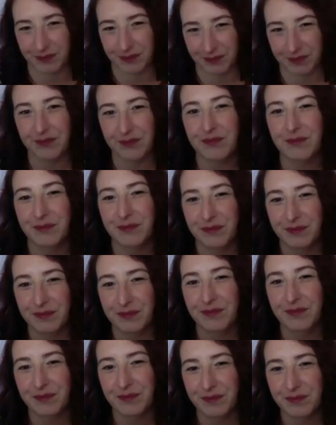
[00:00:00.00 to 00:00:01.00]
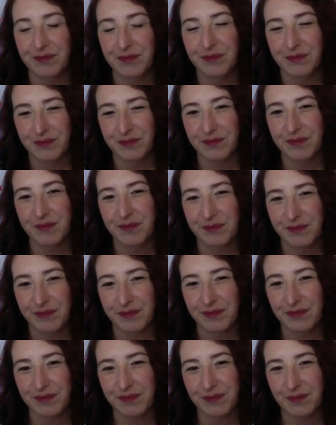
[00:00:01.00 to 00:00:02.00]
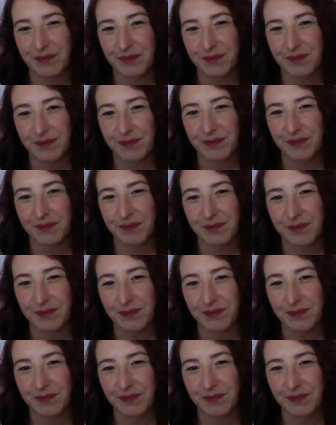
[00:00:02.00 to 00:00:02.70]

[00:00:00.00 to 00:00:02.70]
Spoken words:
have been taking this instrument from its roots all